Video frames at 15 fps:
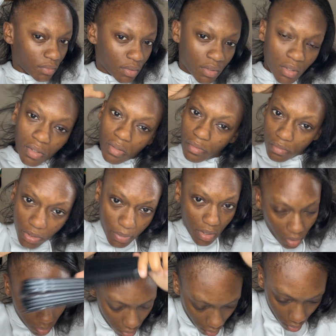This is for the
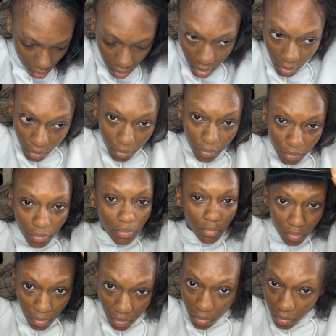girlies that have
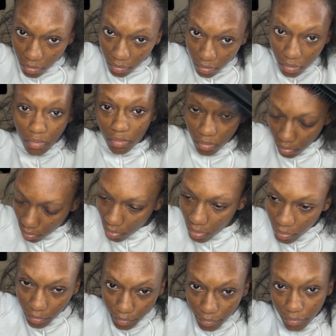fair
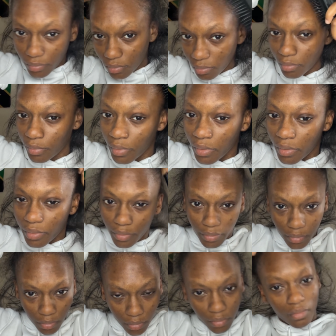eyebrows, like
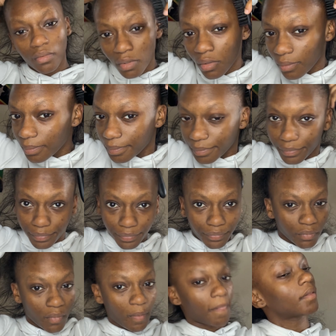they're there
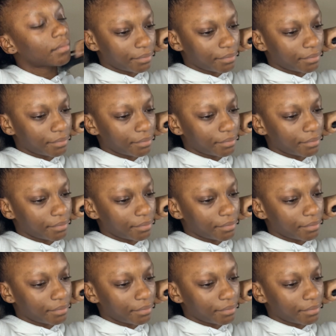but not